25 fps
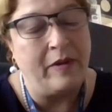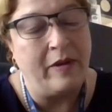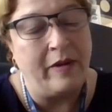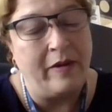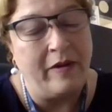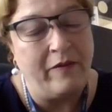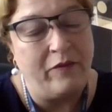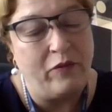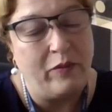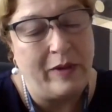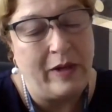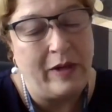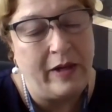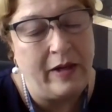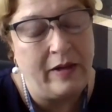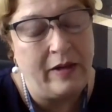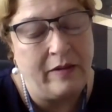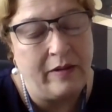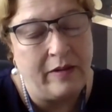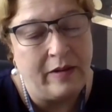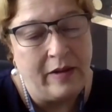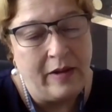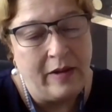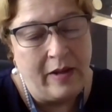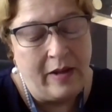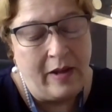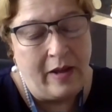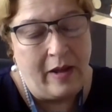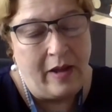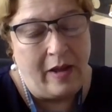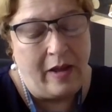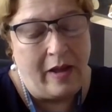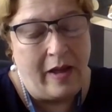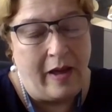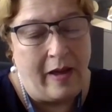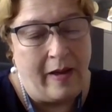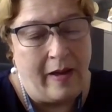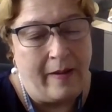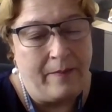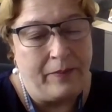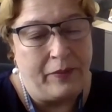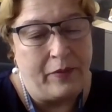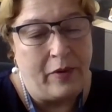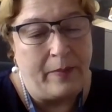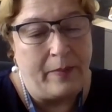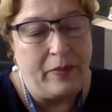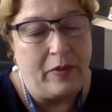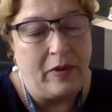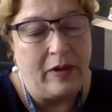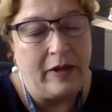if we lead
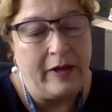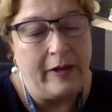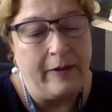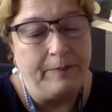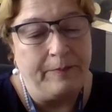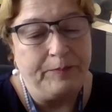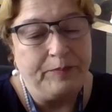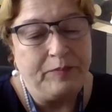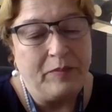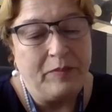properly.